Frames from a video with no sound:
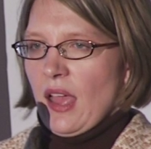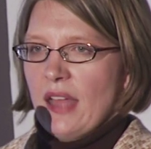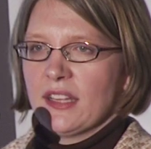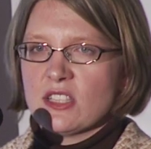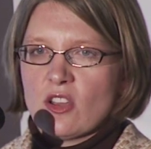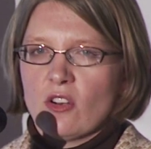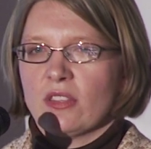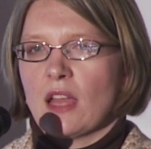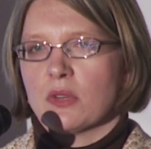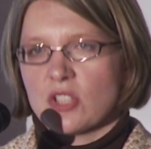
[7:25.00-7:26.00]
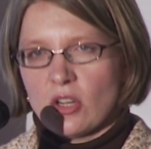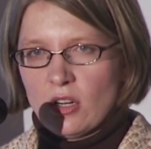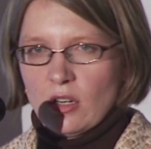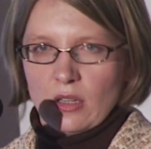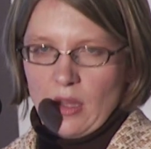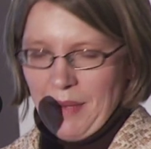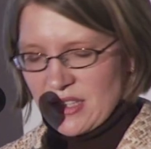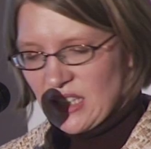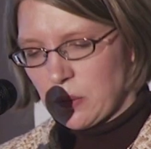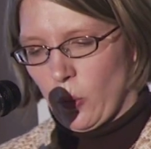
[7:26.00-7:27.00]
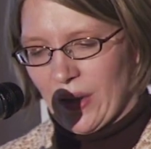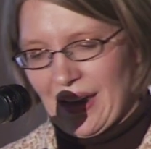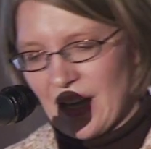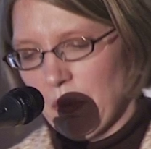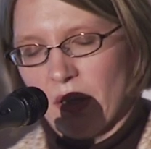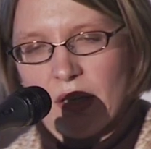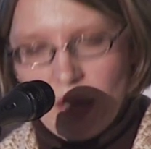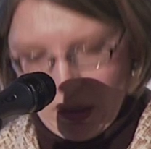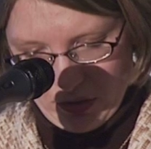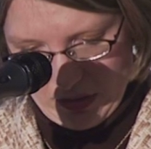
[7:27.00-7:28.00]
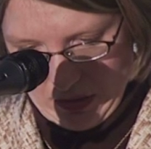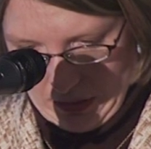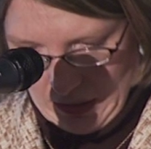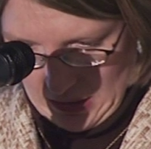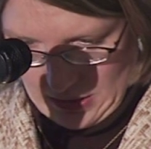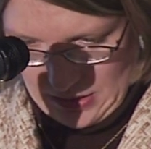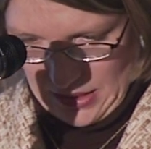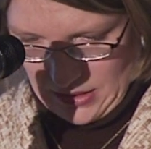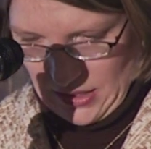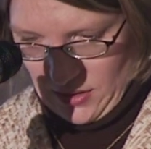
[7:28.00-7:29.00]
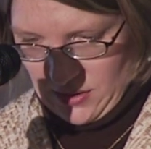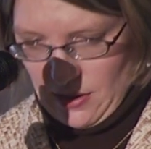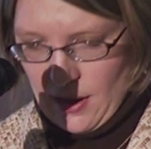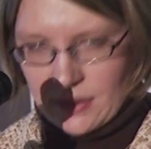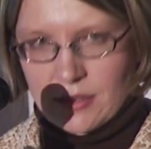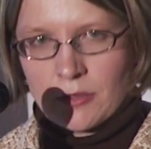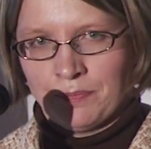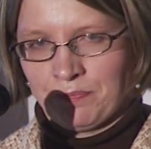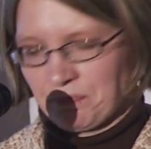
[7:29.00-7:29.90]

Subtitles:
and consider that they return about $6.9 million in state sales tax.